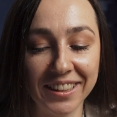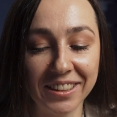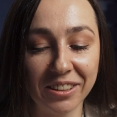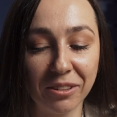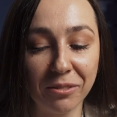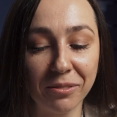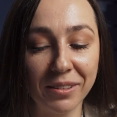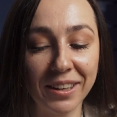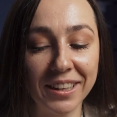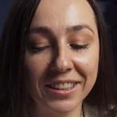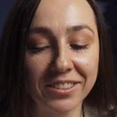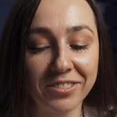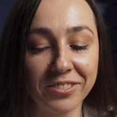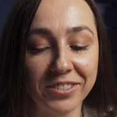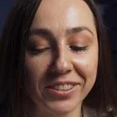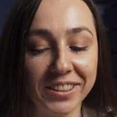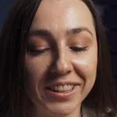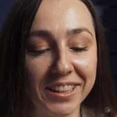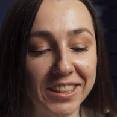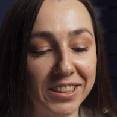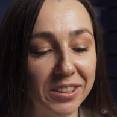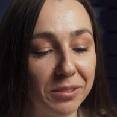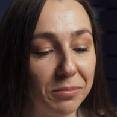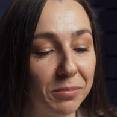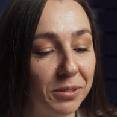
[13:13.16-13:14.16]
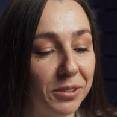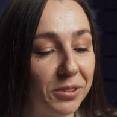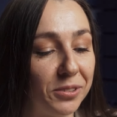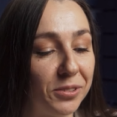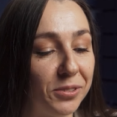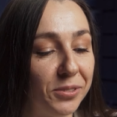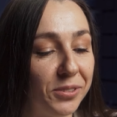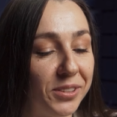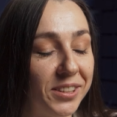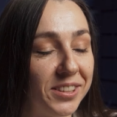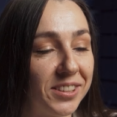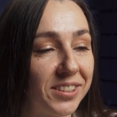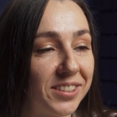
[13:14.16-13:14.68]
and quite relatable
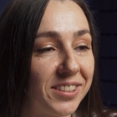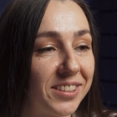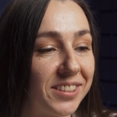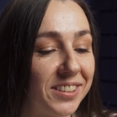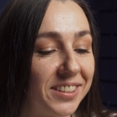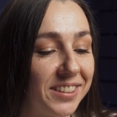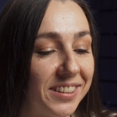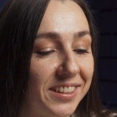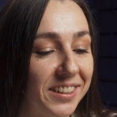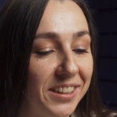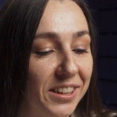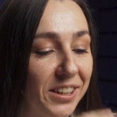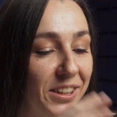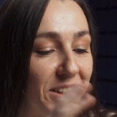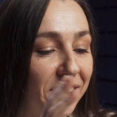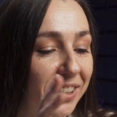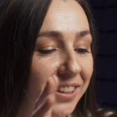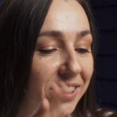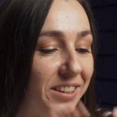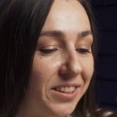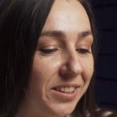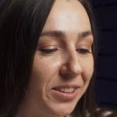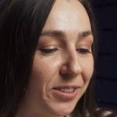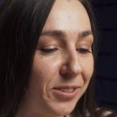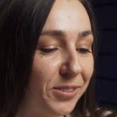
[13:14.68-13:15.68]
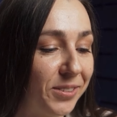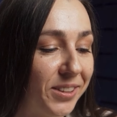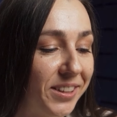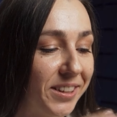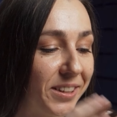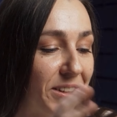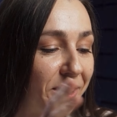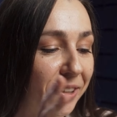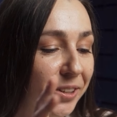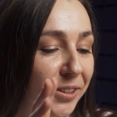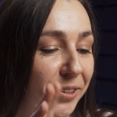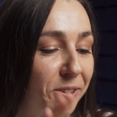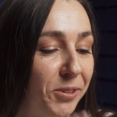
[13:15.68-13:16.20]
to this to
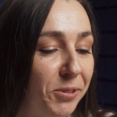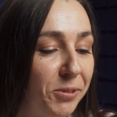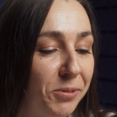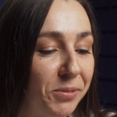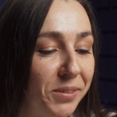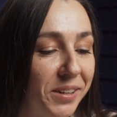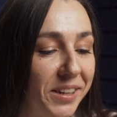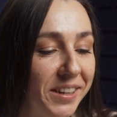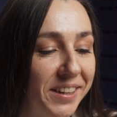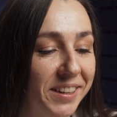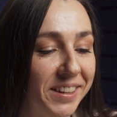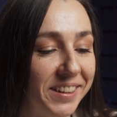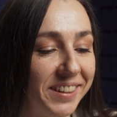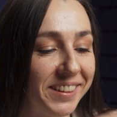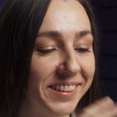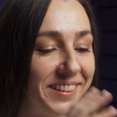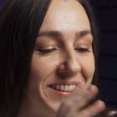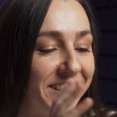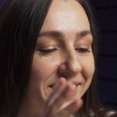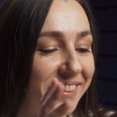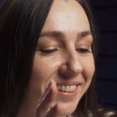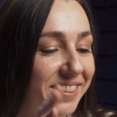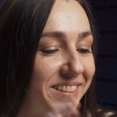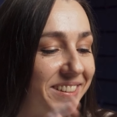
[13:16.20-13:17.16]
the gooey,